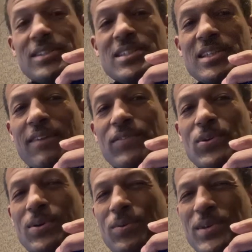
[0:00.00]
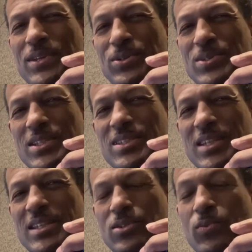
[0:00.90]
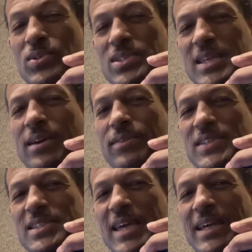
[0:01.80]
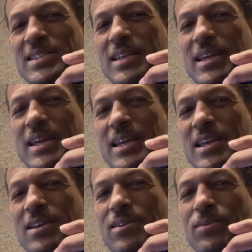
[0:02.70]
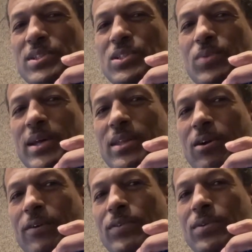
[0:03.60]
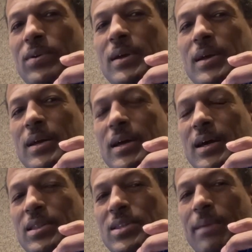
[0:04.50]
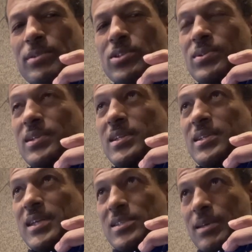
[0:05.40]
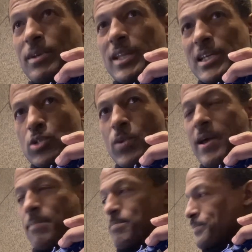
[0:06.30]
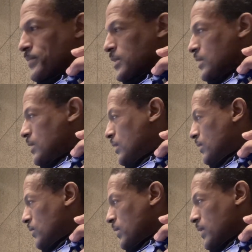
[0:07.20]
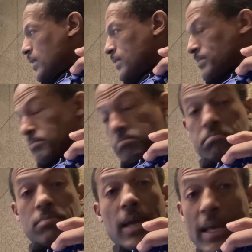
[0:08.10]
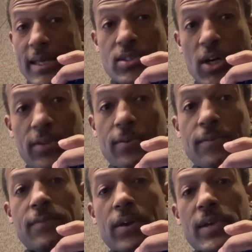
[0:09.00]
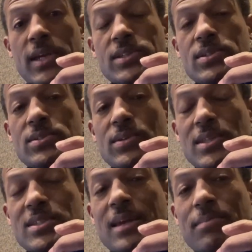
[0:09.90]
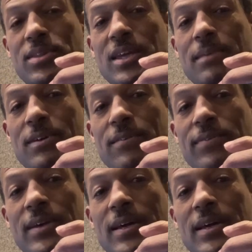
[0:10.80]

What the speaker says: doesn't give you a real sensation, a real sound of a sax here, which is why they offer the opportunity to get something like SWAM or I guess other variations on the same theme of